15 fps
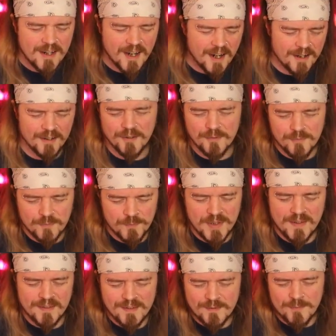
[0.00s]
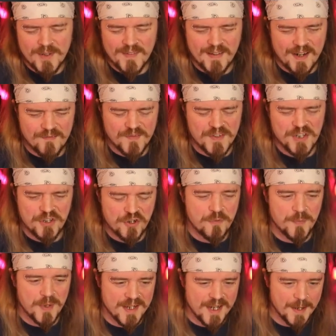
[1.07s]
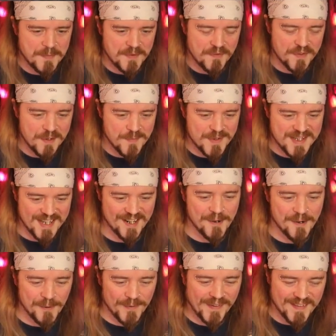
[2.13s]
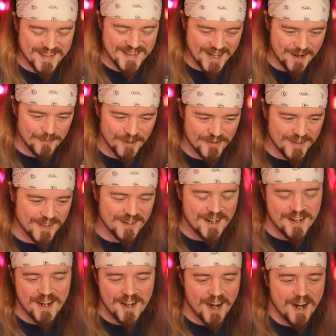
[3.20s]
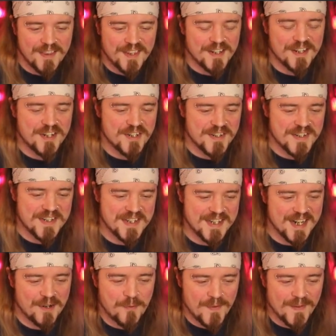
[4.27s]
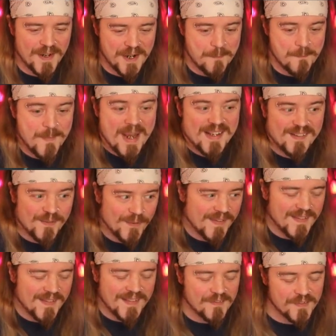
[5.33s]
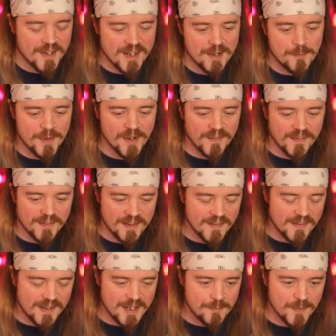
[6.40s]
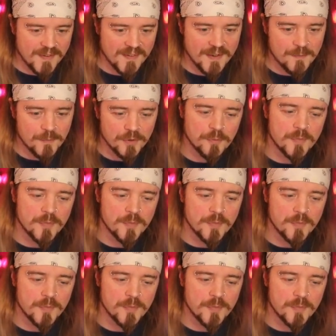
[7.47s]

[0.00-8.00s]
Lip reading: I don't know. Blizzard have stupid names for their materials in Diablo. I think they should just stick with like metals and stuff like that personally, just keep it simple.